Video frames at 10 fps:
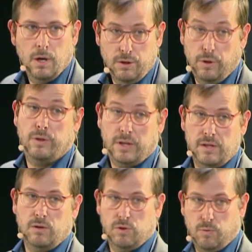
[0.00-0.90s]
The
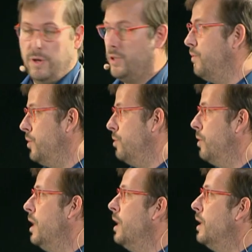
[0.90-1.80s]
ultrasounds works for you
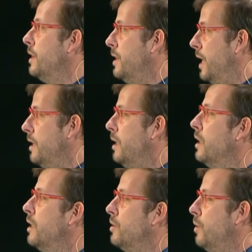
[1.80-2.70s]
then
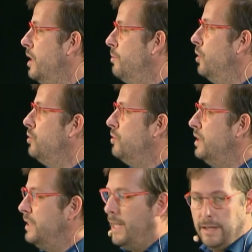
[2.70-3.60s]
you are able to
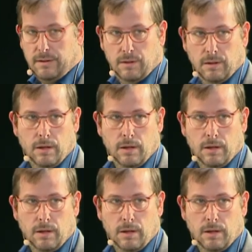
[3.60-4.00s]
detect